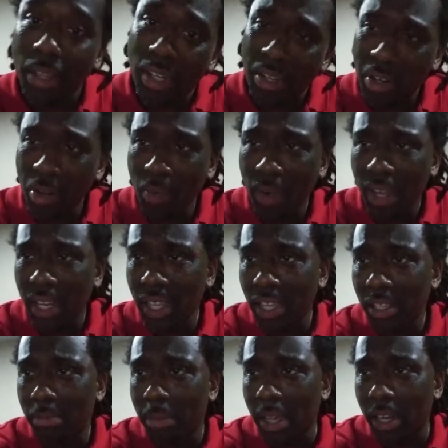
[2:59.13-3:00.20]
And you know what? He
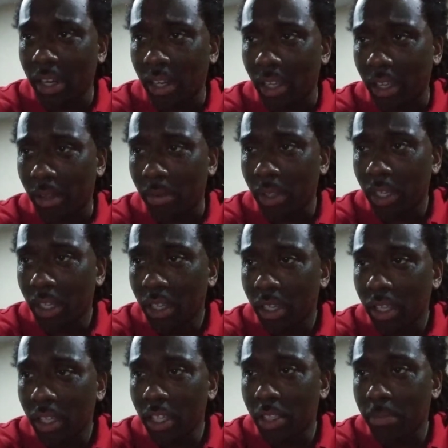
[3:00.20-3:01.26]
is better than him.
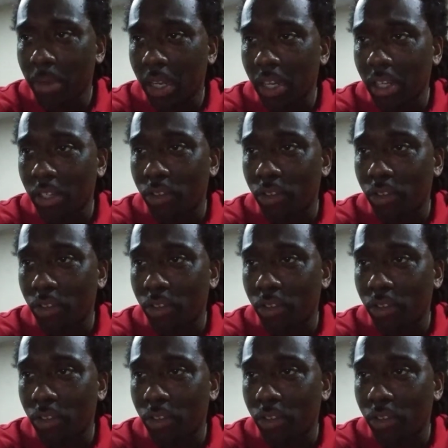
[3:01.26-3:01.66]
He is better than